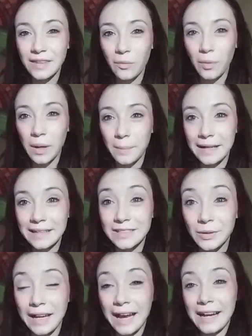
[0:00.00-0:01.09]
What am I
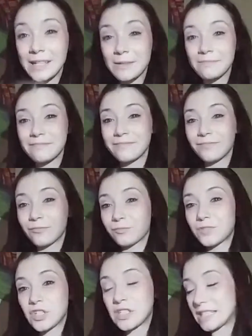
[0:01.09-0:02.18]
doing? I am
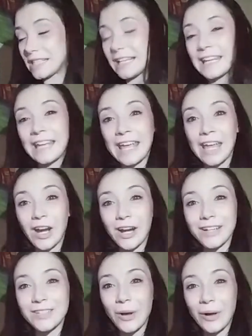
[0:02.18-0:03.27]
just sitting
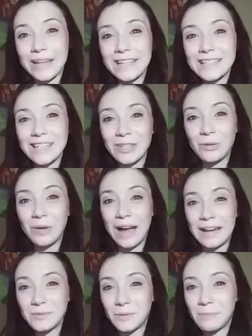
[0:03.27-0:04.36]
here talking to you
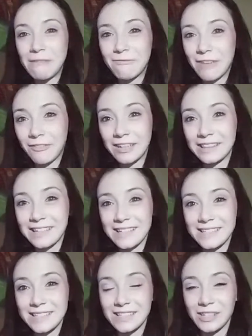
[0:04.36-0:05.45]
guys. One of my favorite
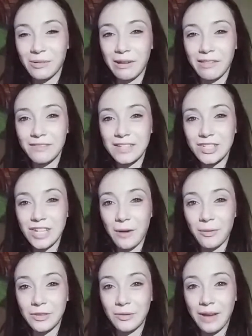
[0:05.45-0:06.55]
things to do. I love to chat
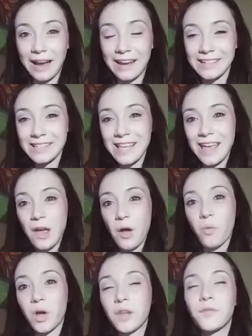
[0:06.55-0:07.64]
with you guys.
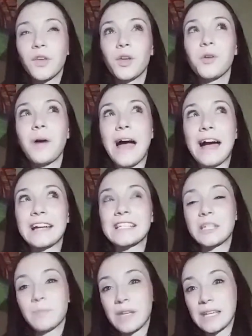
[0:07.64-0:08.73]
One of you
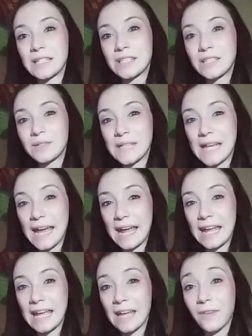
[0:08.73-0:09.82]
asked me
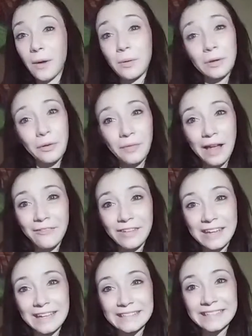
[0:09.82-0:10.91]
today if I would go live
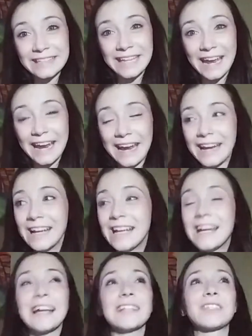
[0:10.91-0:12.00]
again today,
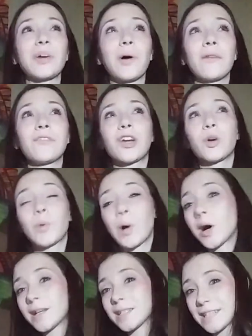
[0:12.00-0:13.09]
and so I figured while
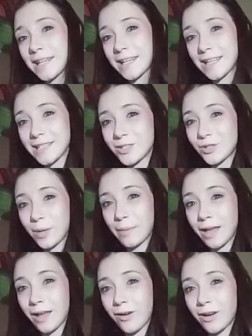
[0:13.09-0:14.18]
Austin is
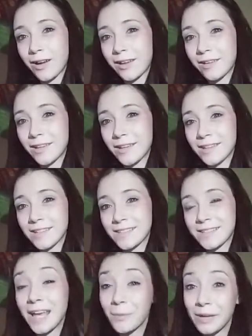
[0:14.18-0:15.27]
streaming on his
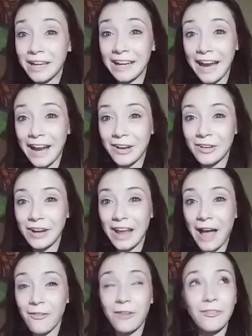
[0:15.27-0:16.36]
gaming account,
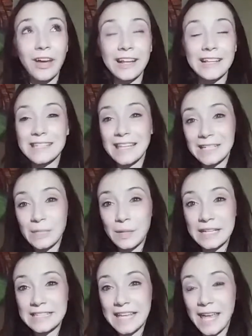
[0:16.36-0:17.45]
having fun because he likes to
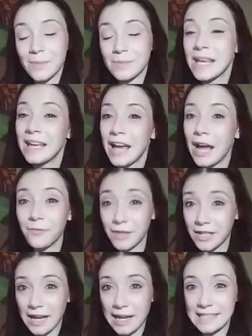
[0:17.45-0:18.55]
play games, I
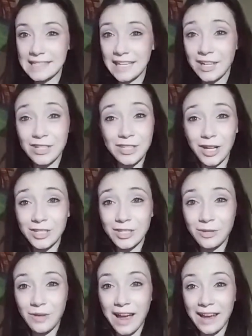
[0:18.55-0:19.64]
figured I could sit here and talk to
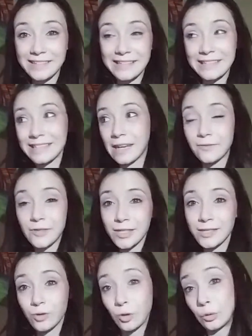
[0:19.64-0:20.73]
you guys instead of
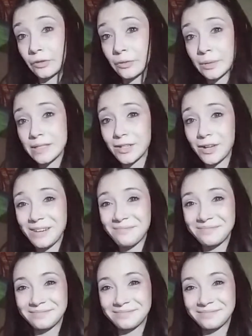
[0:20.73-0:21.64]
just scrolling through Instagram.